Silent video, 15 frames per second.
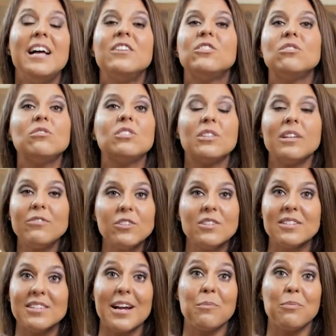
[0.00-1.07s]
to deliver
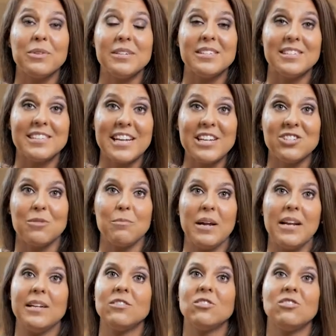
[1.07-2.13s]
design presentation
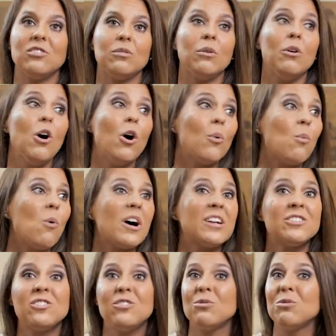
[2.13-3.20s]
meetings to
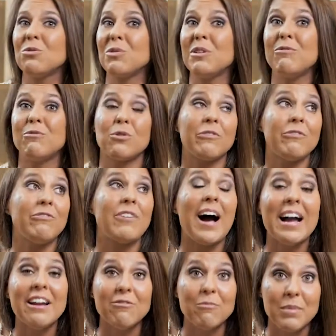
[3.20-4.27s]
$1, $2, $3, $4,
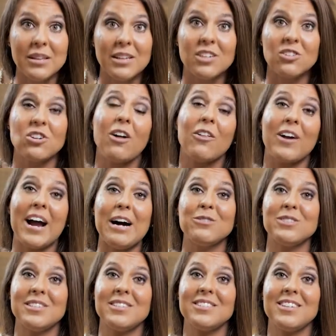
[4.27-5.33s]
$5 million
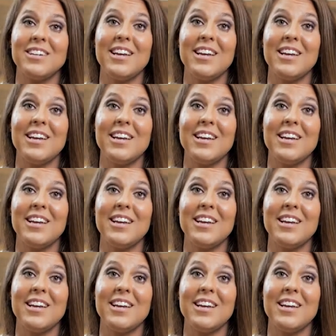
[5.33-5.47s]
houses.